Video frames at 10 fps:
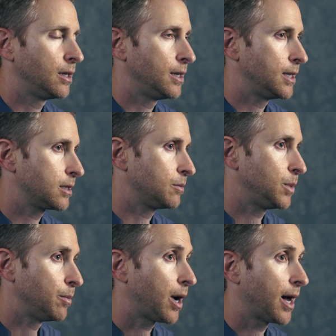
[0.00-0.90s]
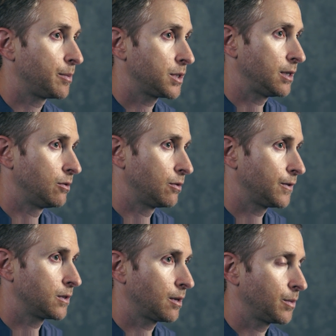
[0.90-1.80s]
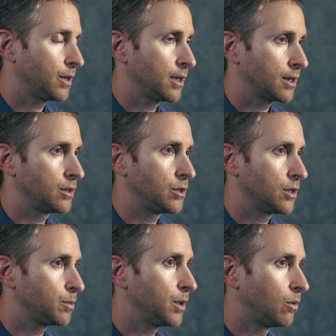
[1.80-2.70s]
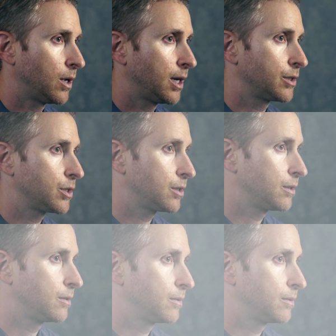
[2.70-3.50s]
it needs to be biopsied or if it's something that can just be watched.